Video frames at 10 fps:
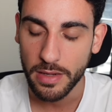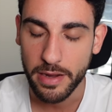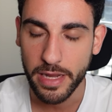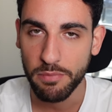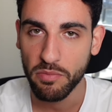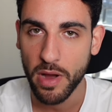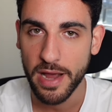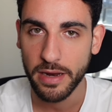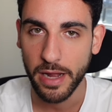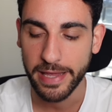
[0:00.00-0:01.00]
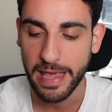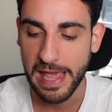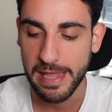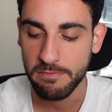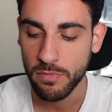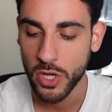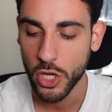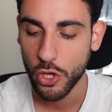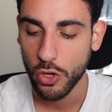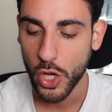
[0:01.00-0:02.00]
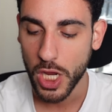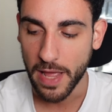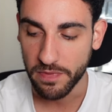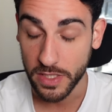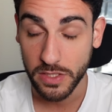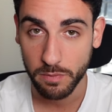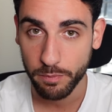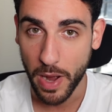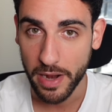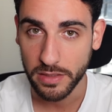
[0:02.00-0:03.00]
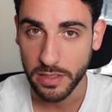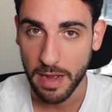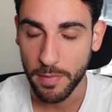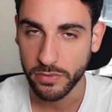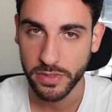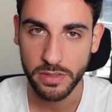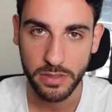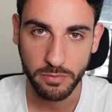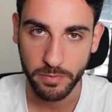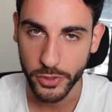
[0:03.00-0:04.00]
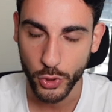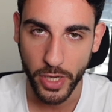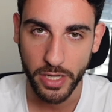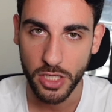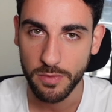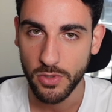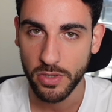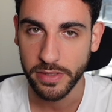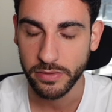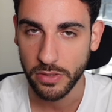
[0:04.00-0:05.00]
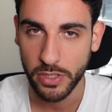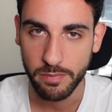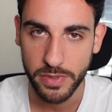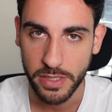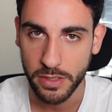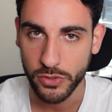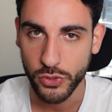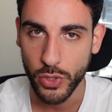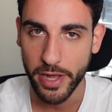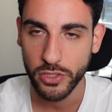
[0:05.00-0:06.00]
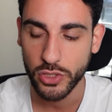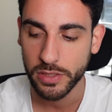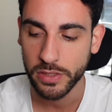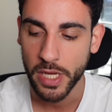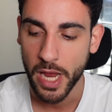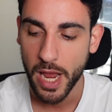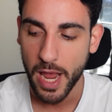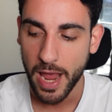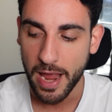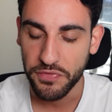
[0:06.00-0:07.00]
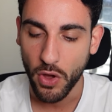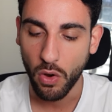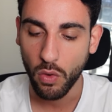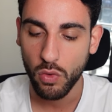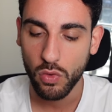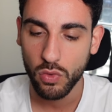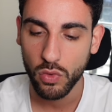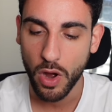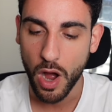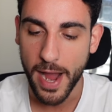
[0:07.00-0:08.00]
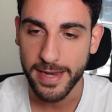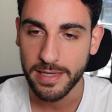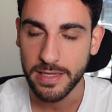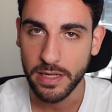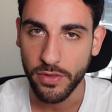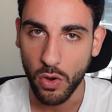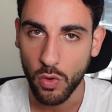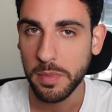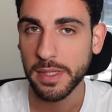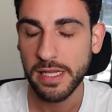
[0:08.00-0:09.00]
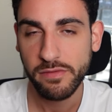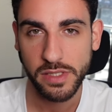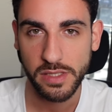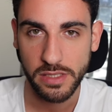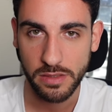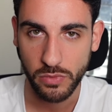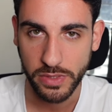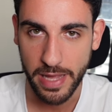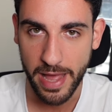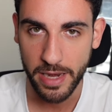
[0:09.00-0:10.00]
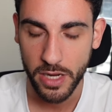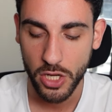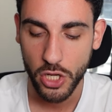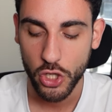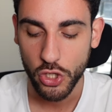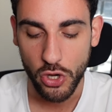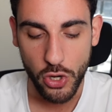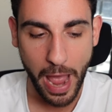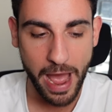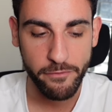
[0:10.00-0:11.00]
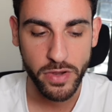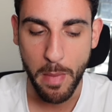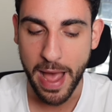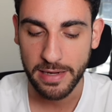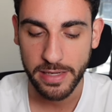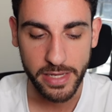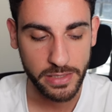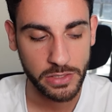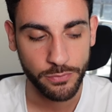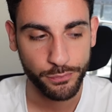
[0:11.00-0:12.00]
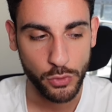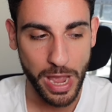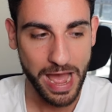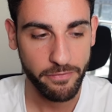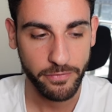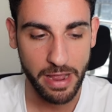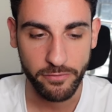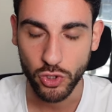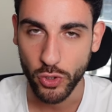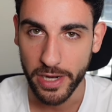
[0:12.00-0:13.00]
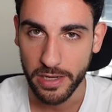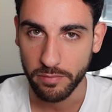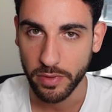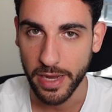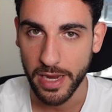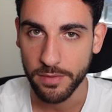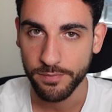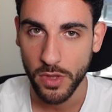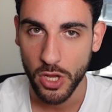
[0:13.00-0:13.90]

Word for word: Now, keep in mind, I came at this part in time, I was in trading communities, I was learning particular strategies, and the whole idea, the whole belief system was that, you know, you have to backtest, you have to have a trading plan.